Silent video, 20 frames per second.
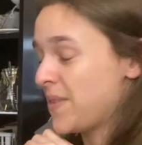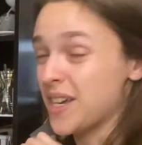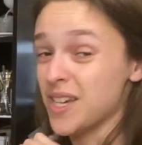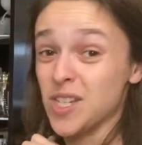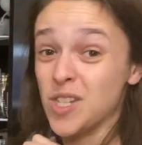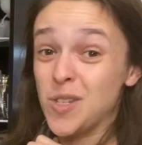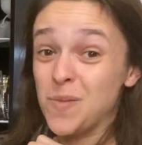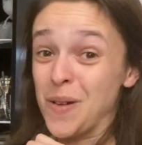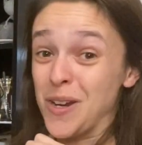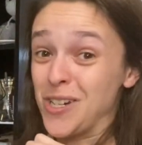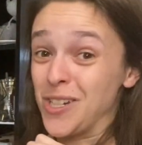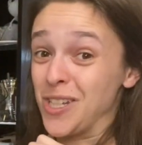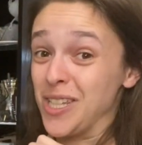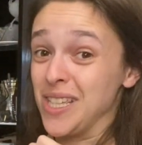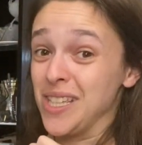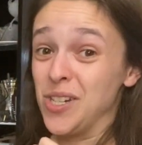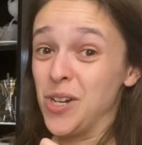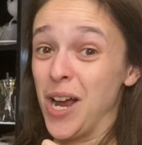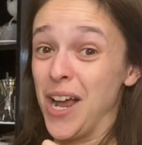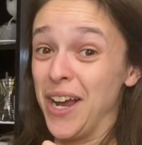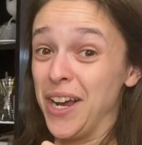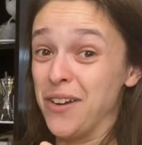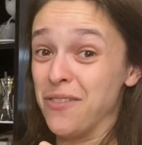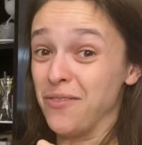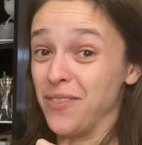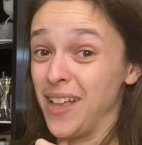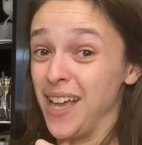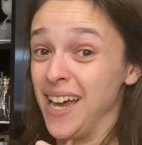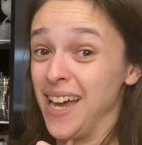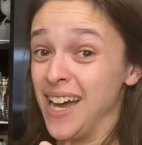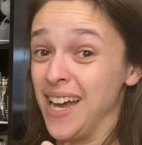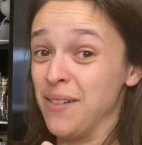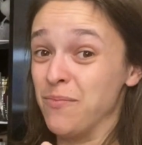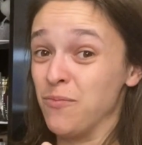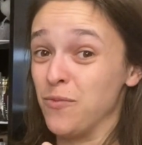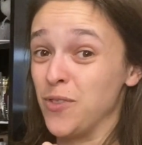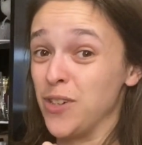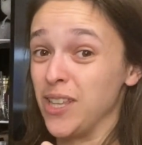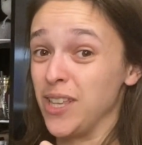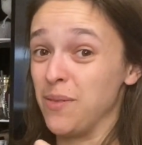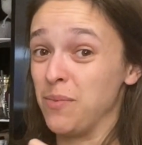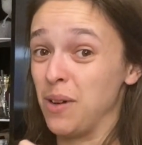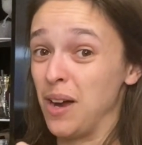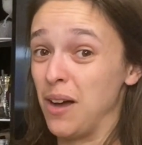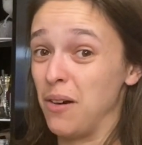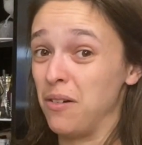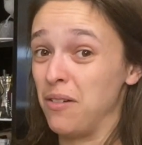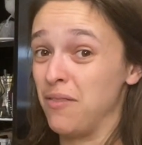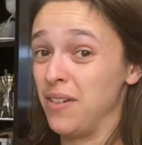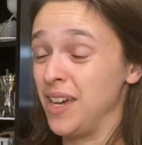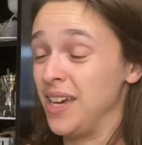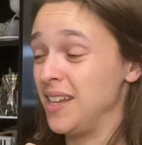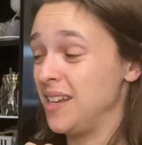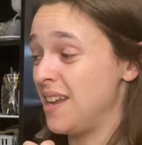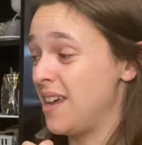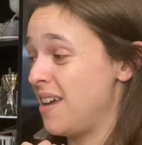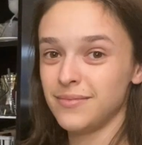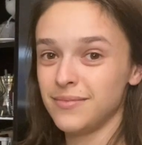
especially the dragonfly. I'm really proud of it.